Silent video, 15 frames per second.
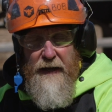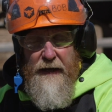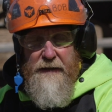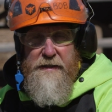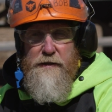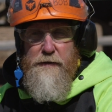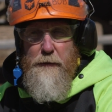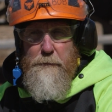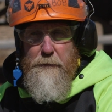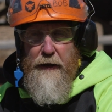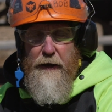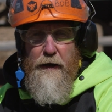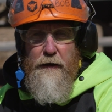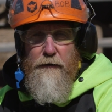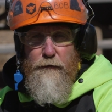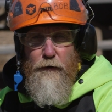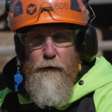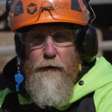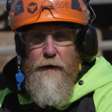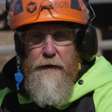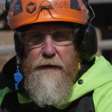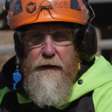that's the amount of
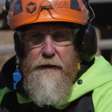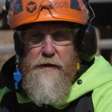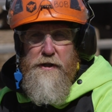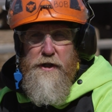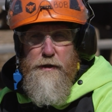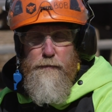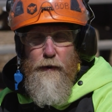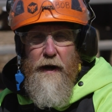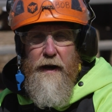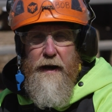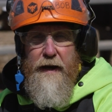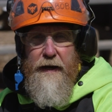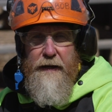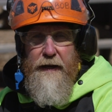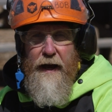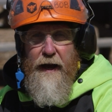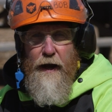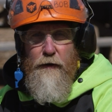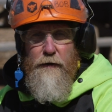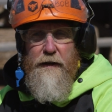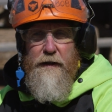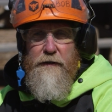oil that you're spraying
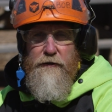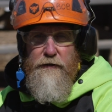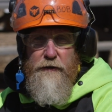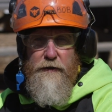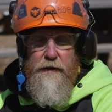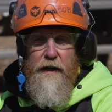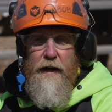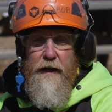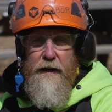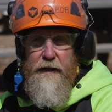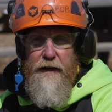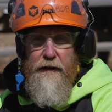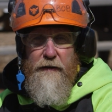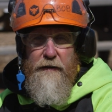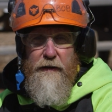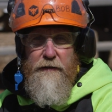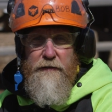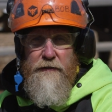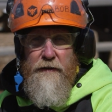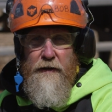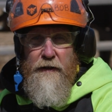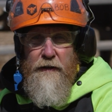out into your cutting
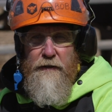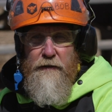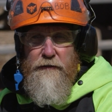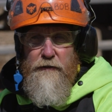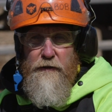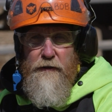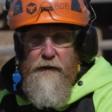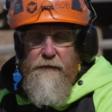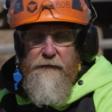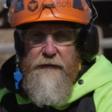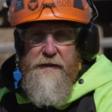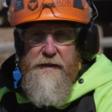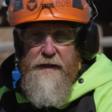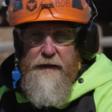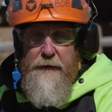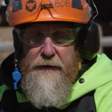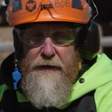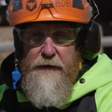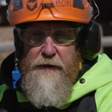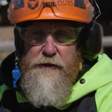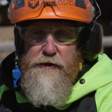areas. So if it's in